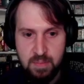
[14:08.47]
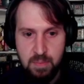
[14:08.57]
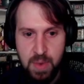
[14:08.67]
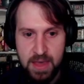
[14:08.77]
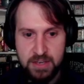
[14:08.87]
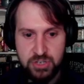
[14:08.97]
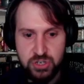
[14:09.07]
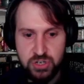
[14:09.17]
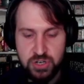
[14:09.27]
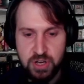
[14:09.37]

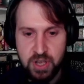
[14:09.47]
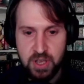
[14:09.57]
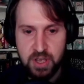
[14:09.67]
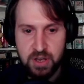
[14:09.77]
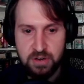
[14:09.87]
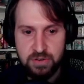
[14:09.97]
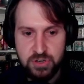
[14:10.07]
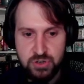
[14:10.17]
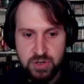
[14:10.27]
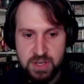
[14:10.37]
bench,
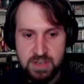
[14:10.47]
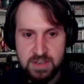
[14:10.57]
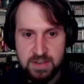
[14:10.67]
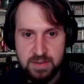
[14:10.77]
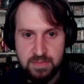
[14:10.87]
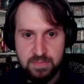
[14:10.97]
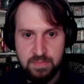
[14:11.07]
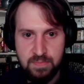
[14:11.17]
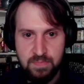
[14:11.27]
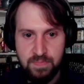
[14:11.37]
retreat,
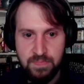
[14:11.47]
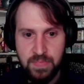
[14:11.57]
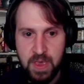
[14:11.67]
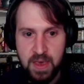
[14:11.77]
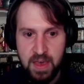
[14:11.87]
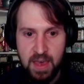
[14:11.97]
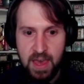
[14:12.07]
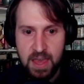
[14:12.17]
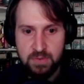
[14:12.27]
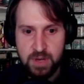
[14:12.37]

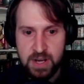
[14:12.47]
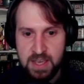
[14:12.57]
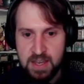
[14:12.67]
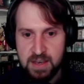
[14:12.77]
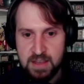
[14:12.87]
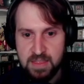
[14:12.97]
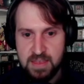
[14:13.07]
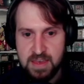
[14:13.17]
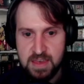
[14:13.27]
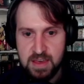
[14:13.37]
and we're going to hit
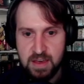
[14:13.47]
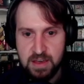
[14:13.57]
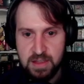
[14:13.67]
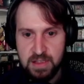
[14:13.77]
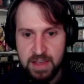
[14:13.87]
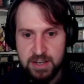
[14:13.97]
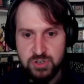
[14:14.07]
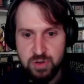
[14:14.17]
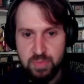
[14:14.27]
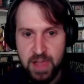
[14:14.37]
the
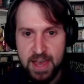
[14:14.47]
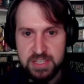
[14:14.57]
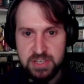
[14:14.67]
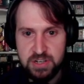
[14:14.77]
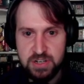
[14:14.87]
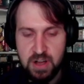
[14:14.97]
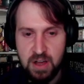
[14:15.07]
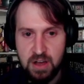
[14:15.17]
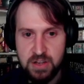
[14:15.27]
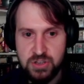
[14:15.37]
Electro Blaster
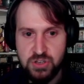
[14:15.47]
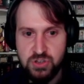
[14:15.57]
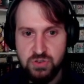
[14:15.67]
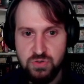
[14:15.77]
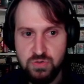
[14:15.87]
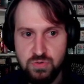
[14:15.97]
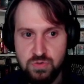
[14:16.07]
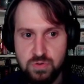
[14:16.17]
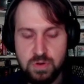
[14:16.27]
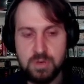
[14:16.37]
onto